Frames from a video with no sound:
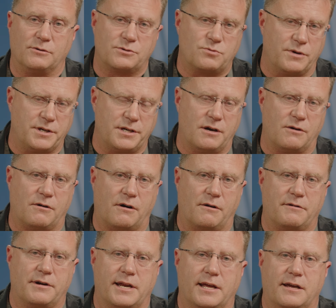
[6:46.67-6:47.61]
which we know
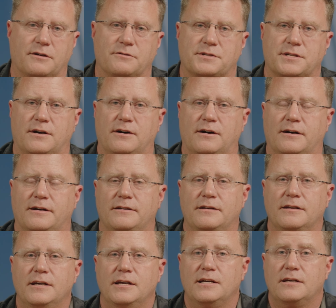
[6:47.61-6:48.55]
already goes on.